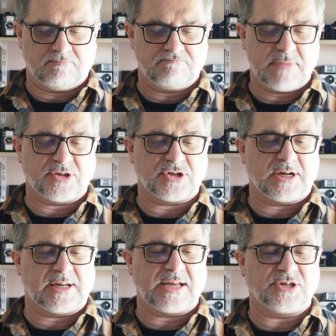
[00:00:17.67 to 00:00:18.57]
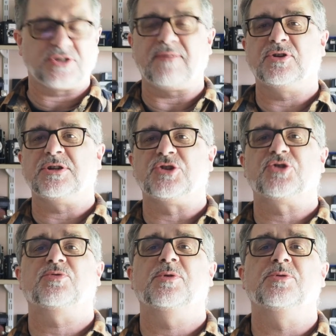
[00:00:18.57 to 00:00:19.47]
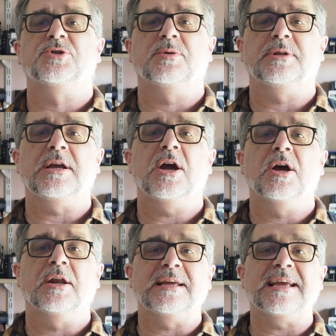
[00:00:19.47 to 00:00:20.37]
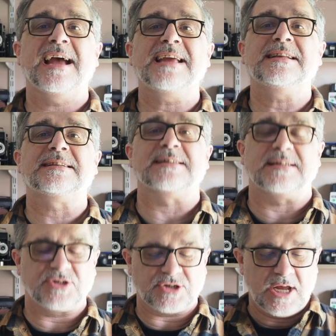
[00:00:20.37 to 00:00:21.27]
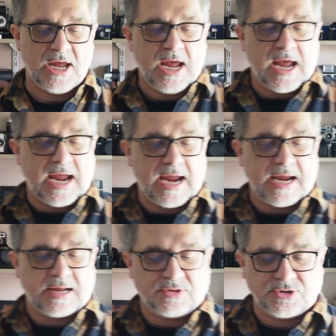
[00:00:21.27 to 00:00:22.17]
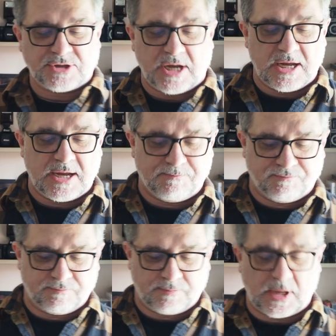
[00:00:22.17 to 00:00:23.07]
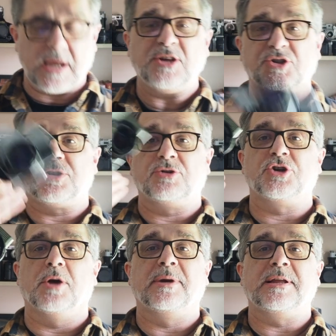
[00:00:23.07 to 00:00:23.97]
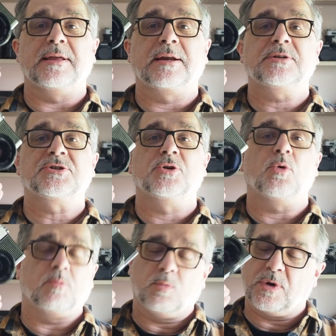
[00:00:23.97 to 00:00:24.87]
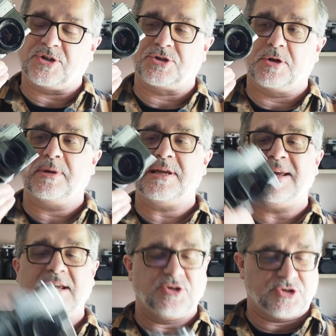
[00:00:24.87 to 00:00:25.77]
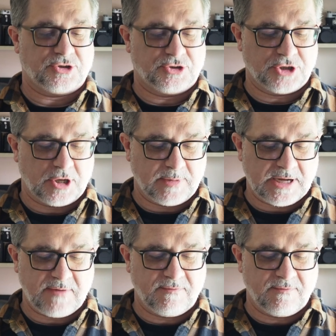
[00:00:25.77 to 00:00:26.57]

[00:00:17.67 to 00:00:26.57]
mid to late 70s through to the early 80s and um, East Germany, that is, not West Germany, East Germany.